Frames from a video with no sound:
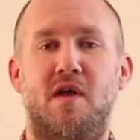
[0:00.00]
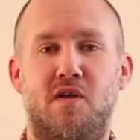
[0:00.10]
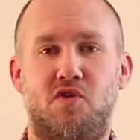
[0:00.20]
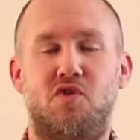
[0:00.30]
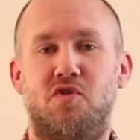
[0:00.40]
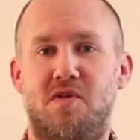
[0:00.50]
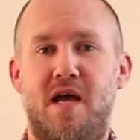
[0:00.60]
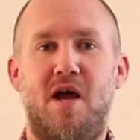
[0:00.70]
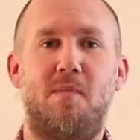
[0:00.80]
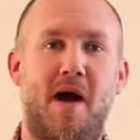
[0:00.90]
so that your
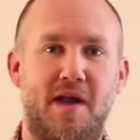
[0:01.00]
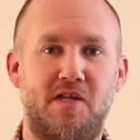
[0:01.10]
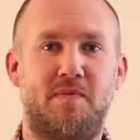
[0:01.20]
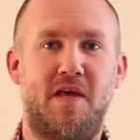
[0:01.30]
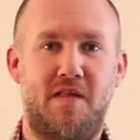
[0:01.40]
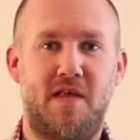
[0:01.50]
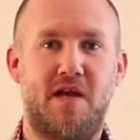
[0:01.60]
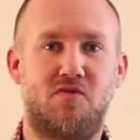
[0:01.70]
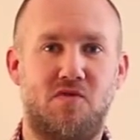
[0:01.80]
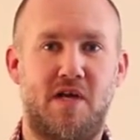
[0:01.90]
entire body is playing the
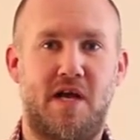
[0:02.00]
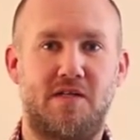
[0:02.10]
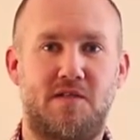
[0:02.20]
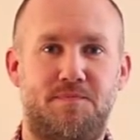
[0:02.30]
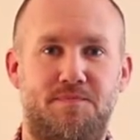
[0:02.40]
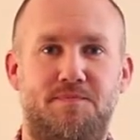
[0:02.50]
exercise.